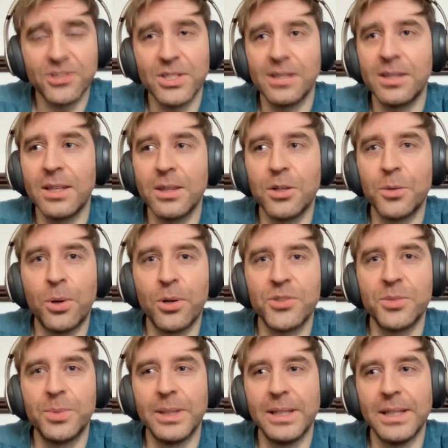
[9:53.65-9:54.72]
I think they're
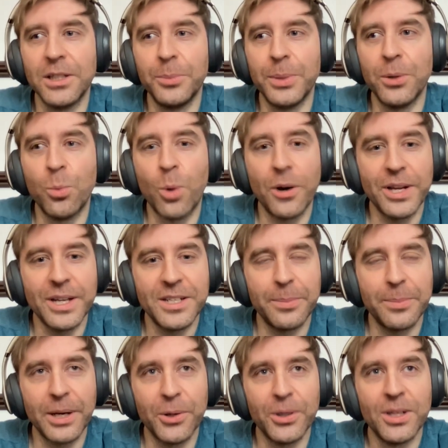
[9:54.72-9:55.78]
possibly a little bit worried
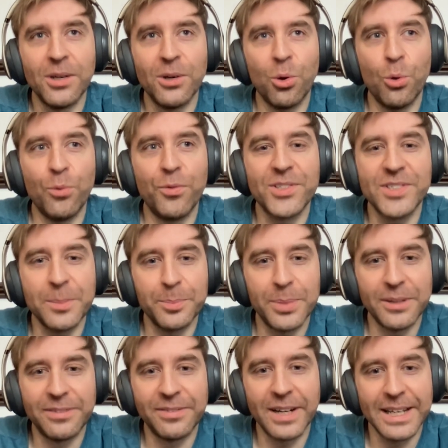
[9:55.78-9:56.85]
about
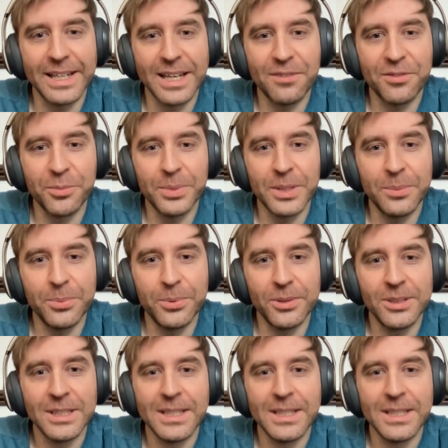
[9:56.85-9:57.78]
oversimplifying it for people,